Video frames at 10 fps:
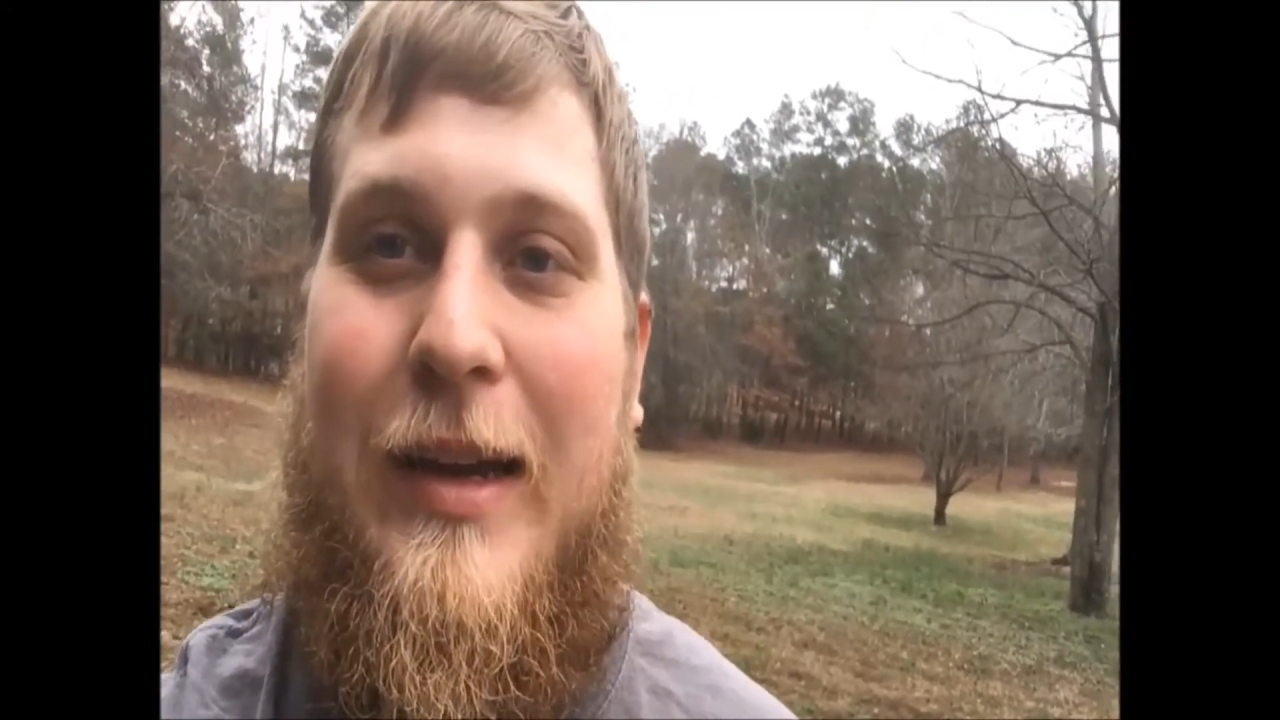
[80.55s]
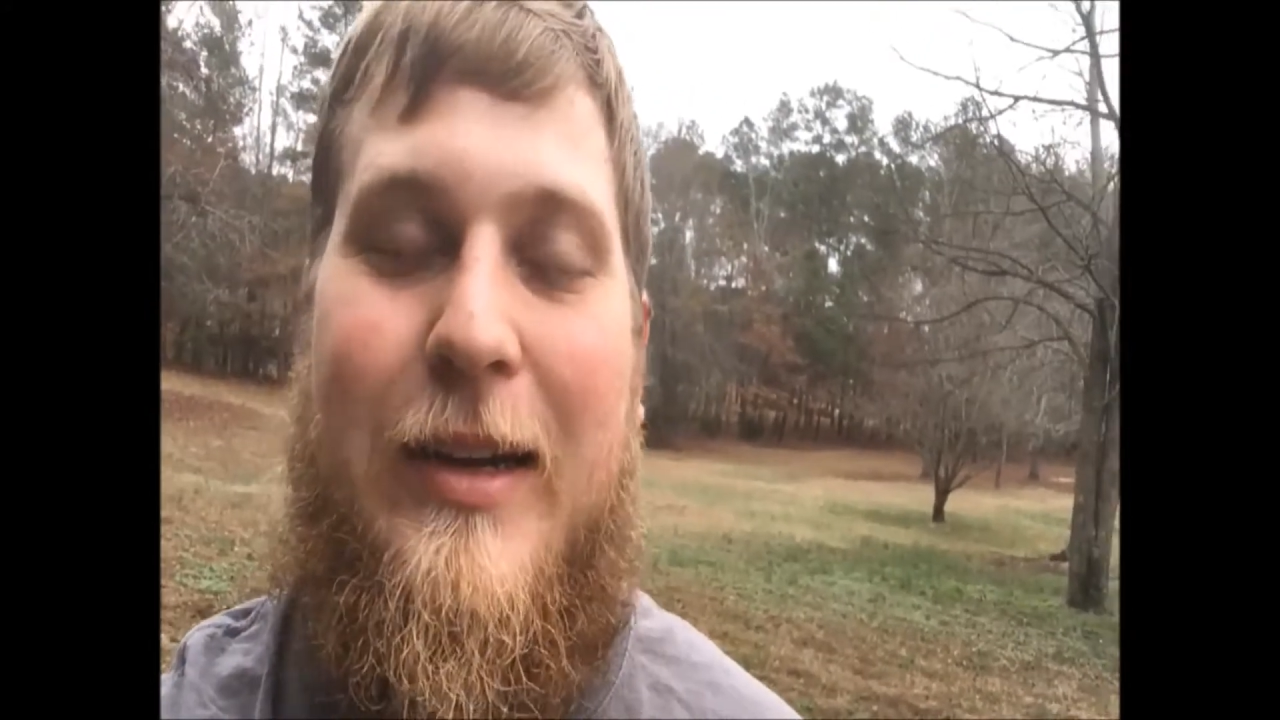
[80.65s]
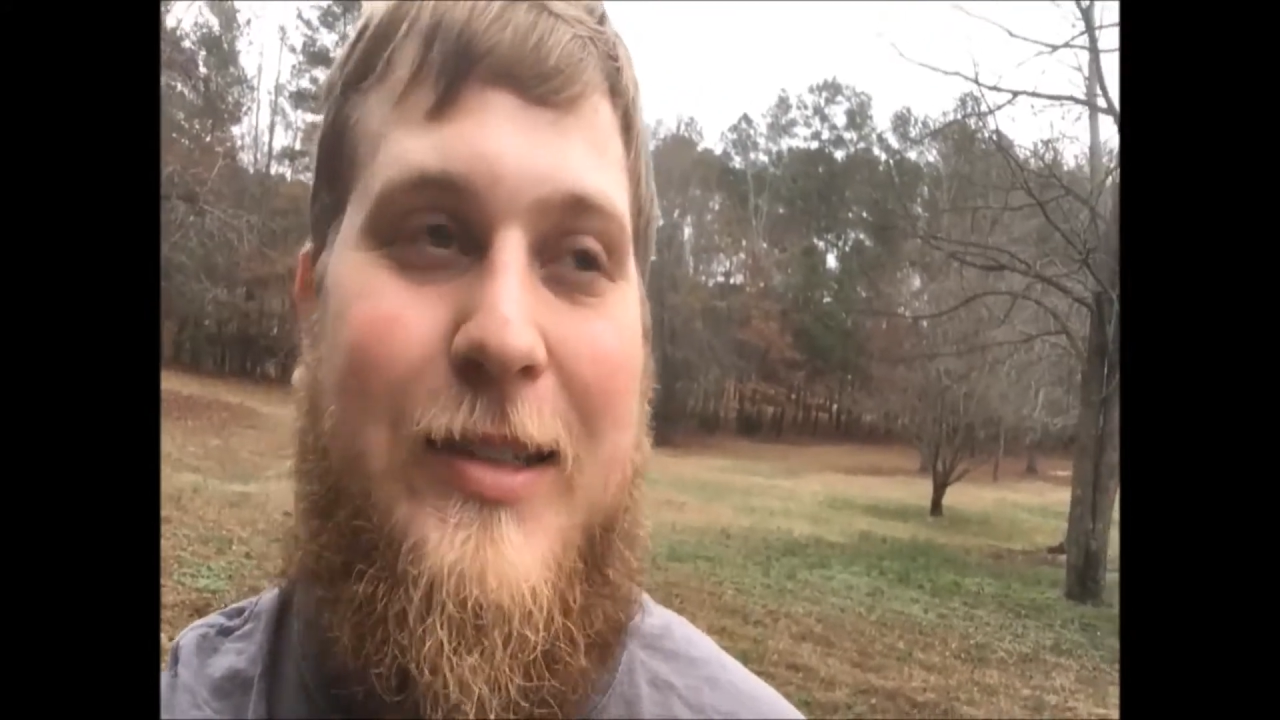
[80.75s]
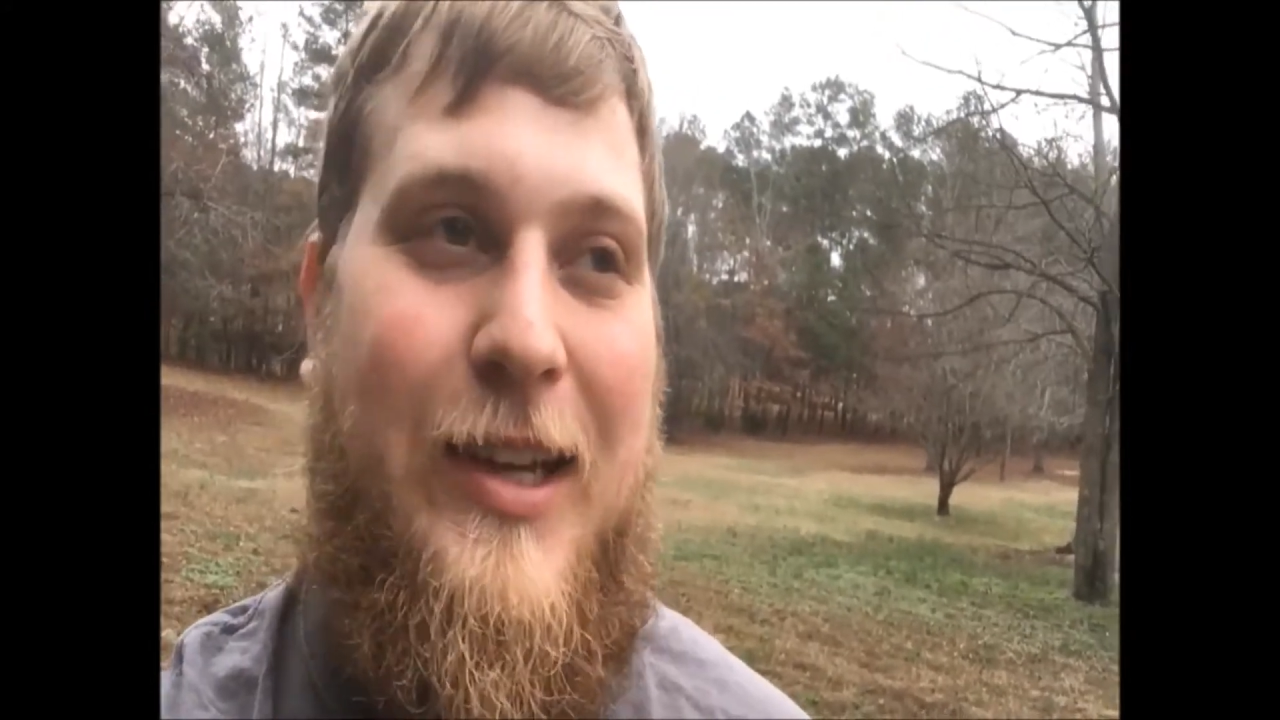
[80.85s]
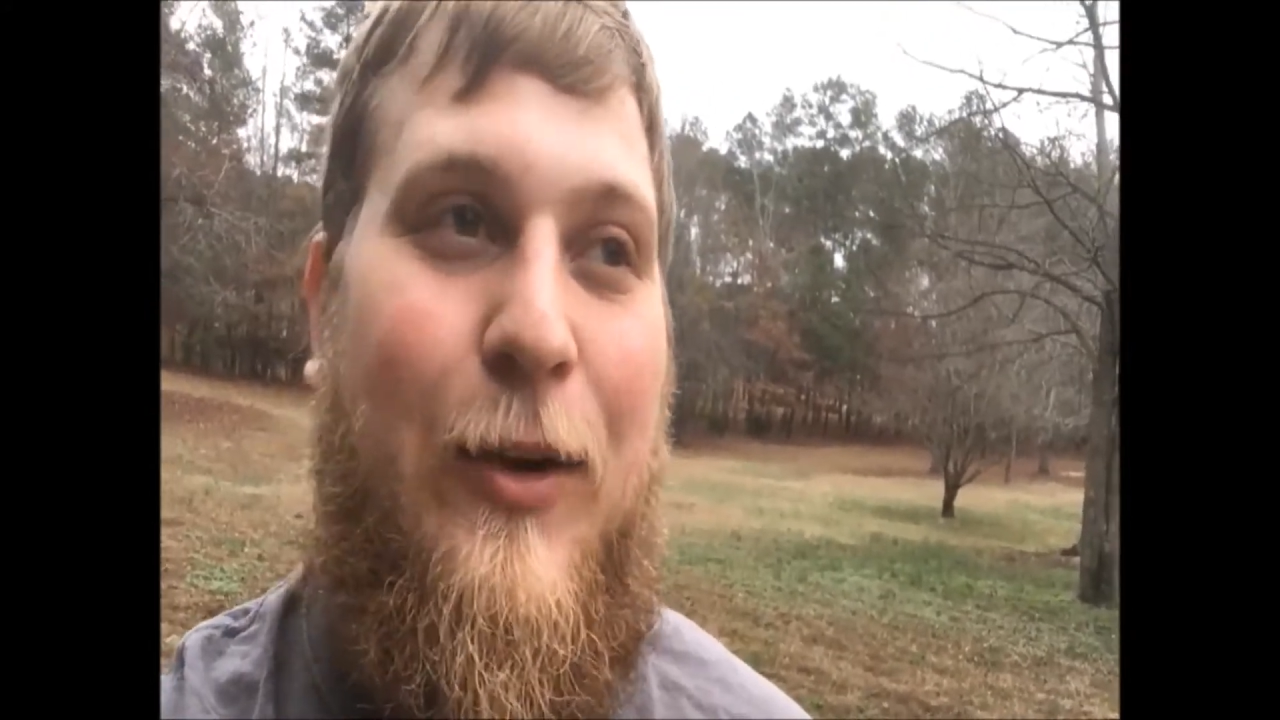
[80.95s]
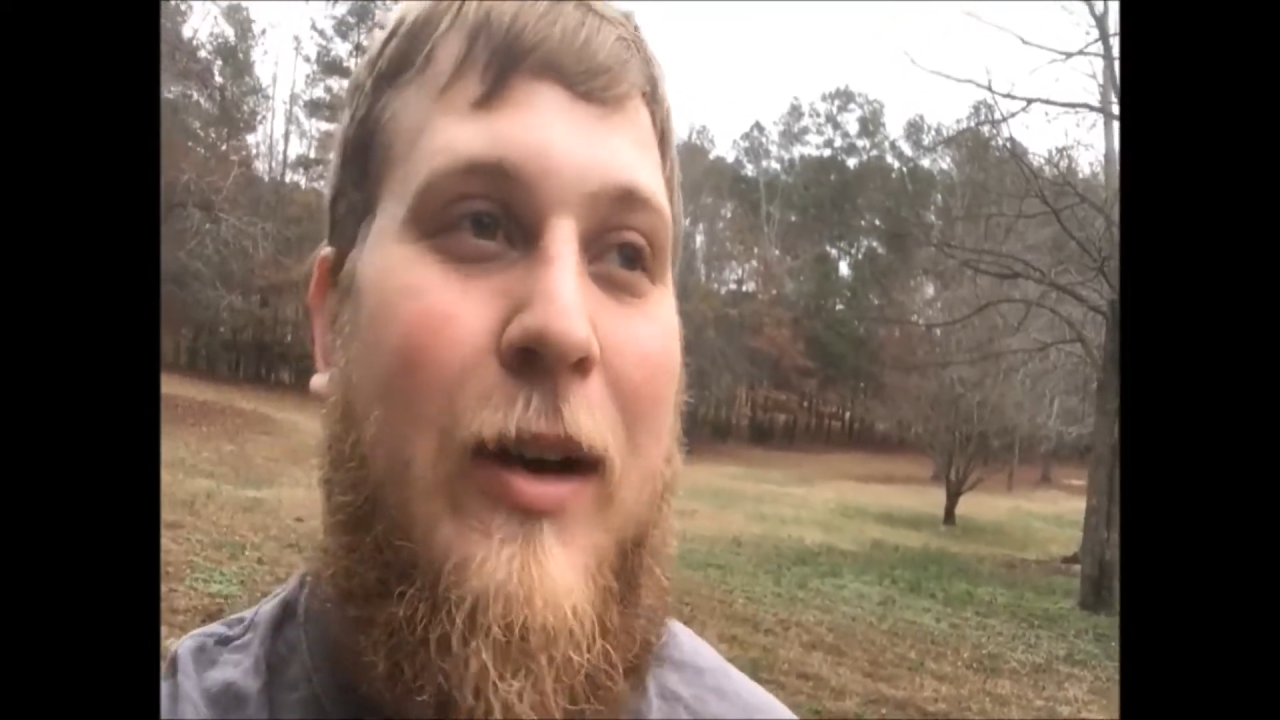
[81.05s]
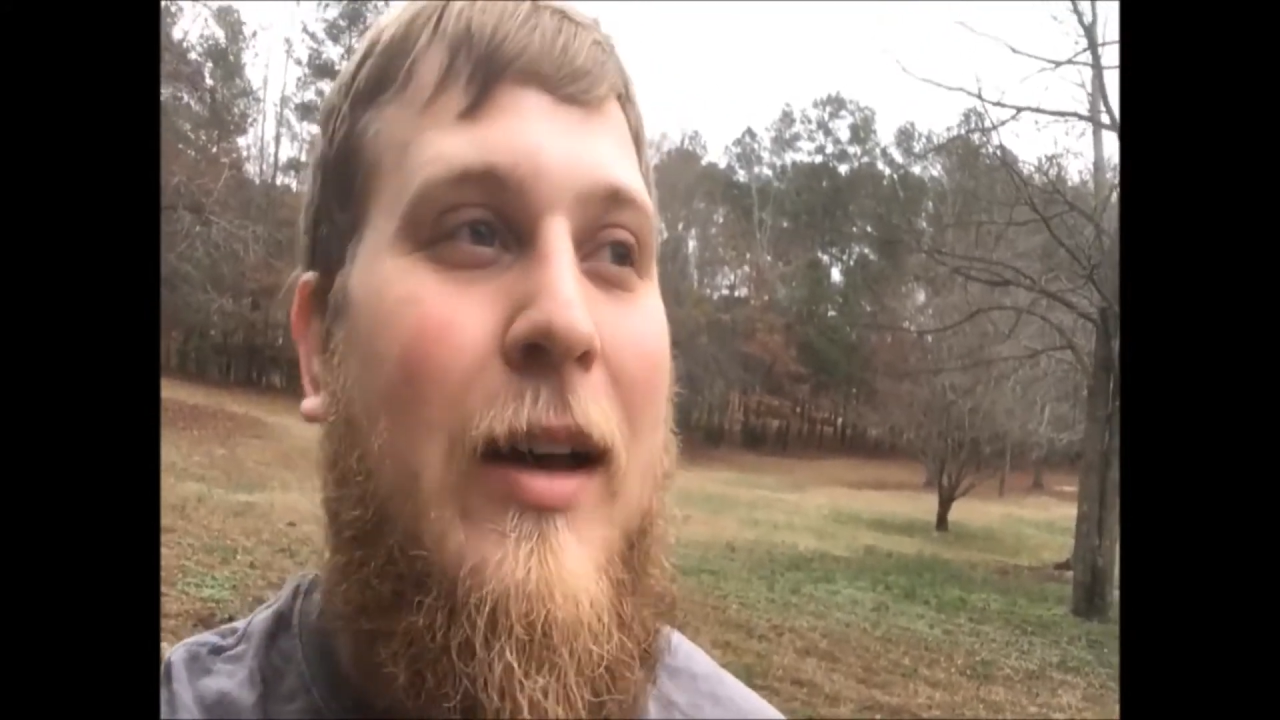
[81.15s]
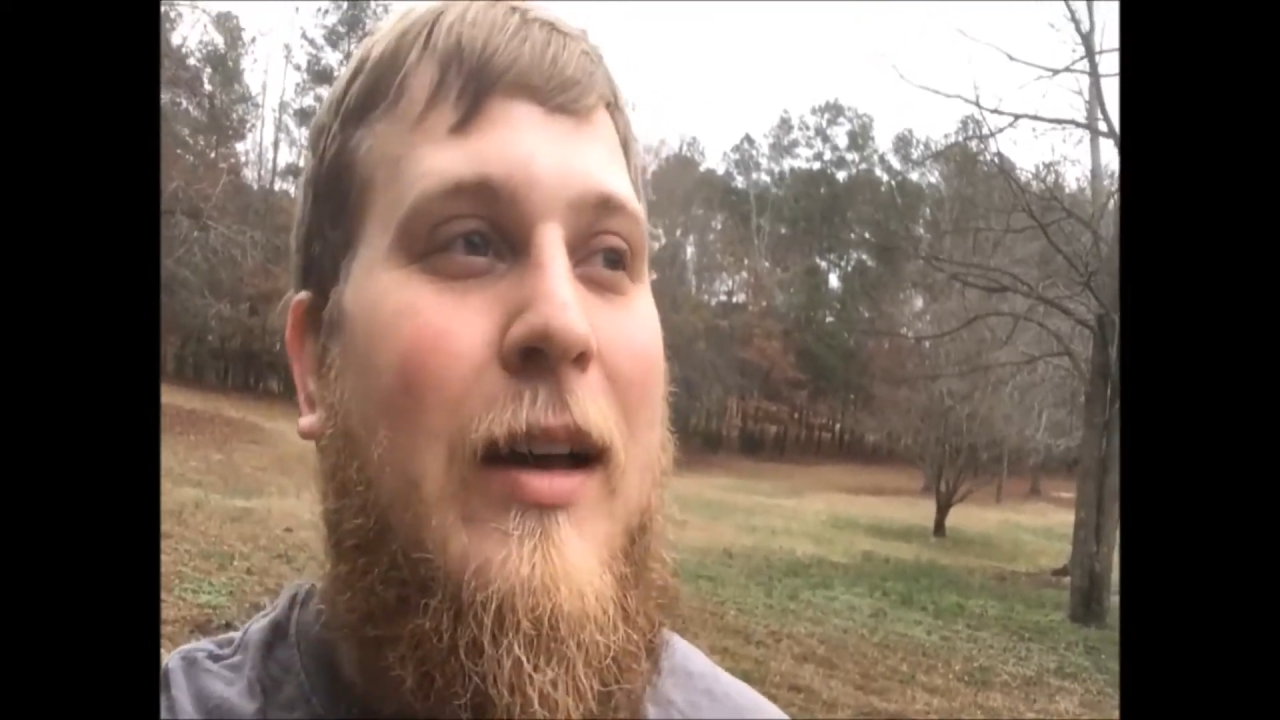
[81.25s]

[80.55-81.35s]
here, so